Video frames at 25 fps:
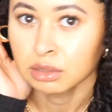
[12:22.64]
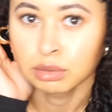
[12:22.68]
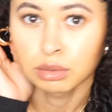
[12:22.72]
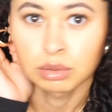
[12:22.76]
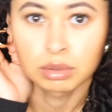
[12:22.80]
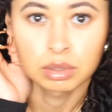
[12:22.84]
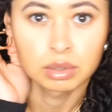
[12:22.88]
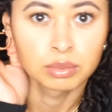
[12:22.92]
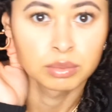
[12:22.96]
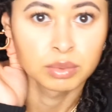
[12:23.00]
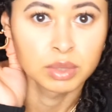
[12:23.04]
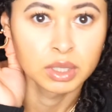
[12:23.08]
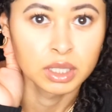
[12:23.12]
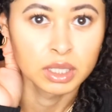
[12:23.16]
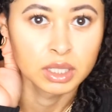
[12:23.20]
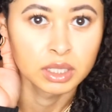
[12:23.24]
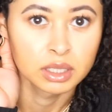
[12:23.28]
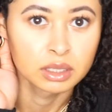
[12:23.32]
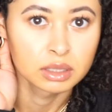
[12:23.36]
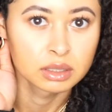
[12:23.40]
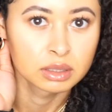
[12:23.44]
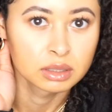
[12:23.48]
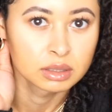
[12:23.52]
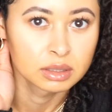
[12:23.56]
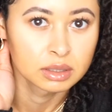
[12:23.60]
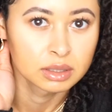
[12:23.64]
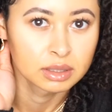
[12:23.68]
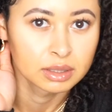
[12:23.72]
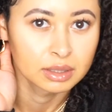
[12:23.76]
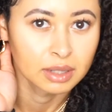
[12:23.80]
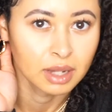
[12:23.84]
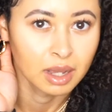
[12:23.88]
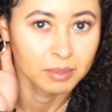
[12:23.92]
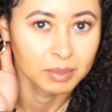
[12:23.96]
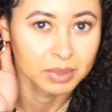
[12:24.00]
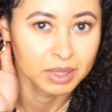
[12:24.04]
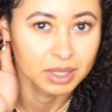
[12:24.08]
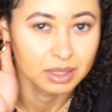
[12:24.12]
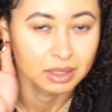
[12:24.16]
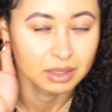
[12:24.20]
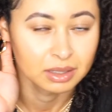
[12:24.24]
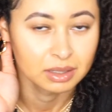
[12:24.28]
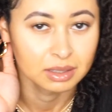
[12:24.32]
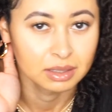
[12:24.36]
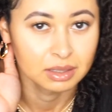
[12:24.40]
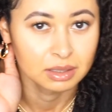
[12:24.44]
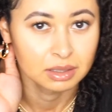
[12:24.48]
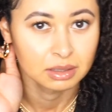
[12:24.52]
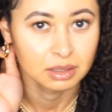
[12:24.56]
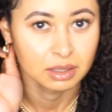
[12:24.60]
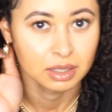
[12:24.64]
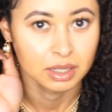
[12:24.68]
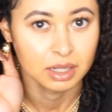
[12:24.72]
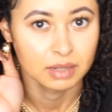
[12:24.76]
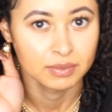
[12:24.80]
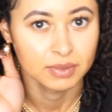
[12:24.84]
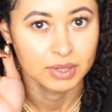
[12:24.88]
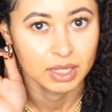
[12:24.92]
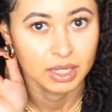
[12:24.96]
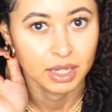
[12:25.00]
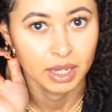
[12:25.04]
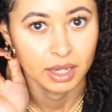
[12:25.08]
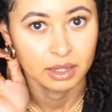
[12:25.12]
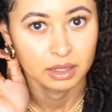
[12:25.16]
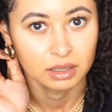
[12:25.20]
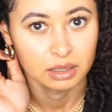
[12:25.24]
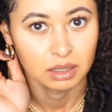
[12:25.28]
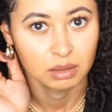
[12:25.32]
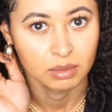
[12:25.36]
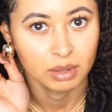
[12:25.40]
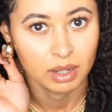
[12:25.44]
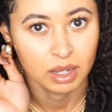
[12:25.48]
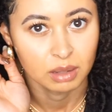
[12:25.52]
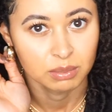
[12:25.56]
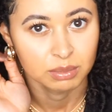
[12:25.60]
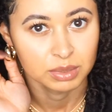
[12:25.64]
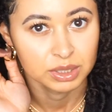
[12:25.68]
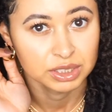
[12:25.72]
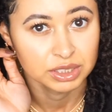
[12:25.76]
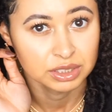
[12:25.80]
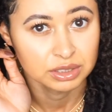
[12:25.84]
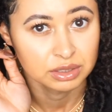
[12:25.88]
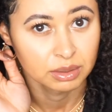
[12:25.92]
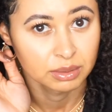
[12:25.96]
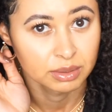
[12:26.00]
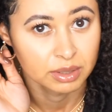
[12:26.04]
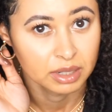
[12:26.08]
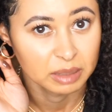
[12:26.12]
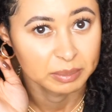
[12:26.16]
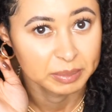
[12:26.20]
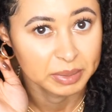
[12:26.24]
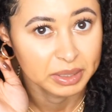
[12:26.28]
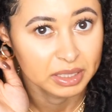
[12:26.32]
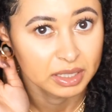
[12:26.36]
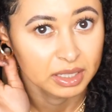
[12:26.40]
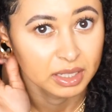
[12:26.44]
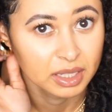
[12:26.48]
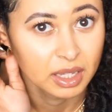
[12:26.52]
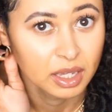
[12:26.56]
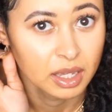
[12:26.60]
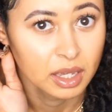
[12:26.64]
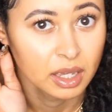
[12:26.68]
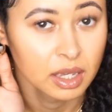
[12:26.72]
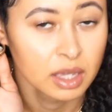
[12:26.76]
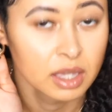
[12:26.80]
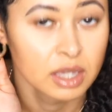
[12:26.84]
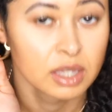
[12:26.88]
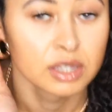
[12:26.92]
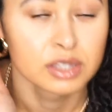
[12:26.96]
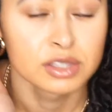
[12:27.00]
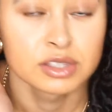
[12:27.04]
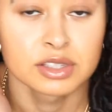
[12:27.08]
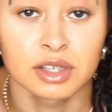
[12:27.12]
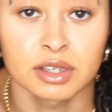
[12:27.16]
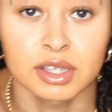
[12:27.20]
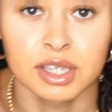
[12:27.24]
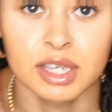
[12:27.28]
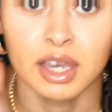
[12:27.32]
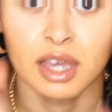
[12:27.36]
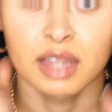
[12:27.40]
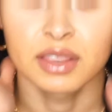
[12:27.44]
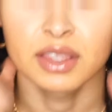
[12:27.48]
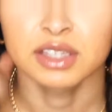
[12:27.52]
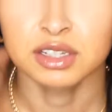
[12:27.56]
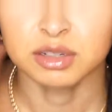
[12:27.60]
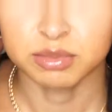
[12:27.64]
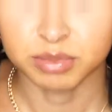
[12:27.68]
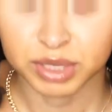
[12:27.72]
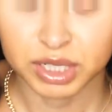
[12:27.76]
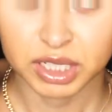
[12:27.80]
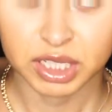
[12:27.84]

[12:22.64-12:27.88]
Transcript: or what? I mean, your earring can't grow out, but you know what I mean. So yeah, these are pretty